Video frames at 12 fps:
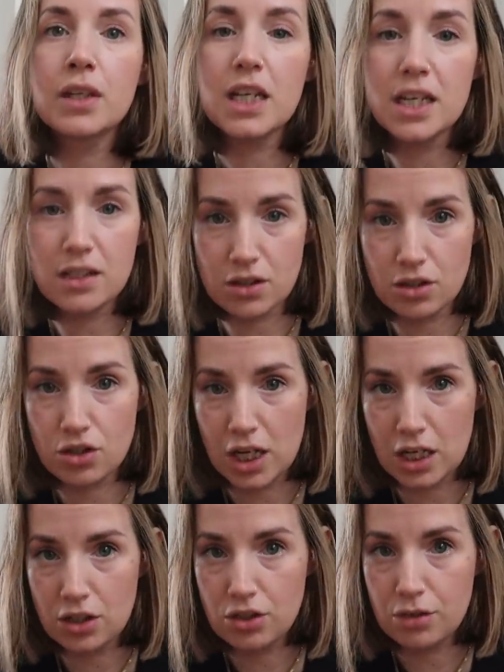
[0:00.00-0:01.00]
it doesn't
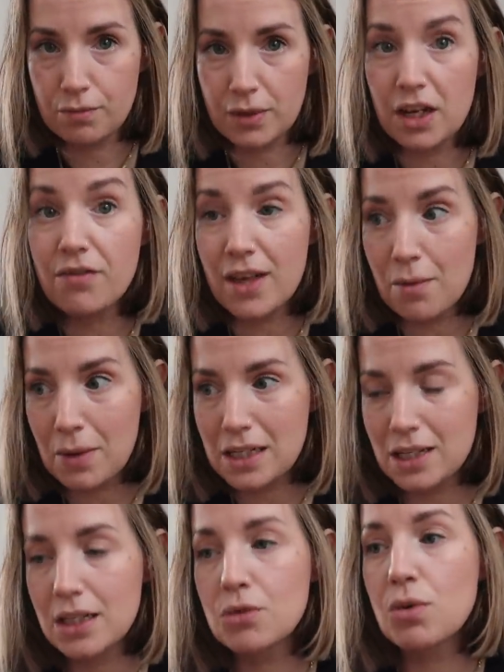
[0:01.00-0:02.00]
change, if that
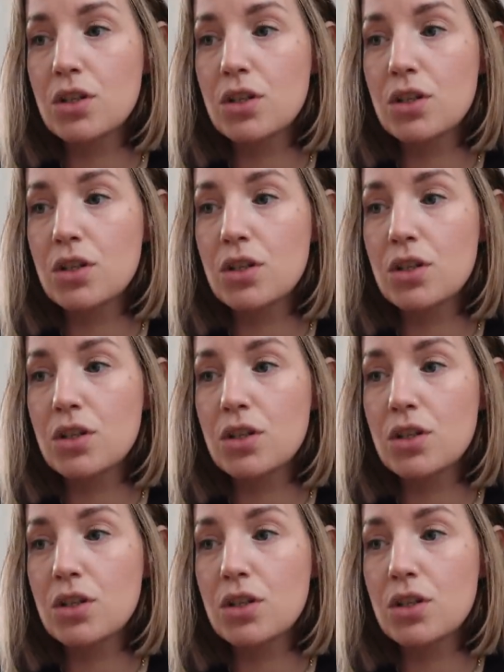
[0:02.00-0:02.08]
makes sense.